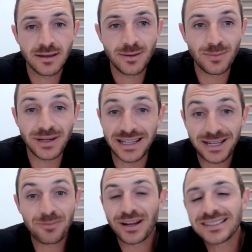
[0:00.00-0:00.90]
but
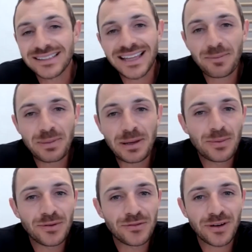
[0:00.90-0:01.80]
he brings a lot of
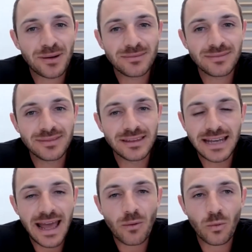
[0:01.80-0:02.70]
people from the
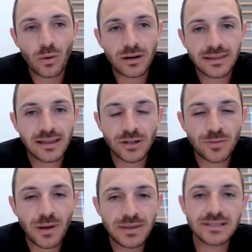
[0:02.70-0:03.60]
network that learn
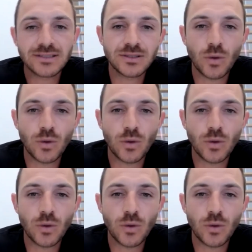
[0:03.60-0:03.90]
about me. And so it's a